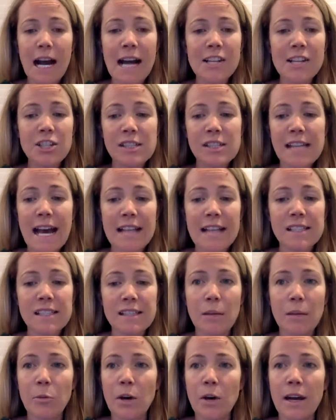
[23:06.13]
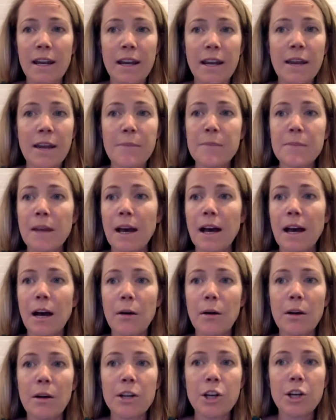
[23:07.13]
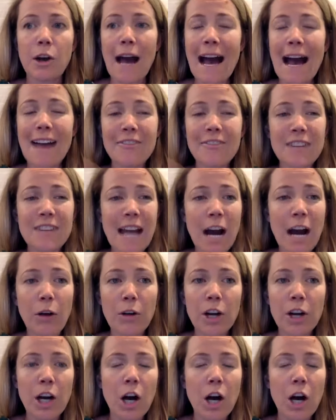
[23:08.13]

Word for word: I just had someone uh, you know, half an hour ago.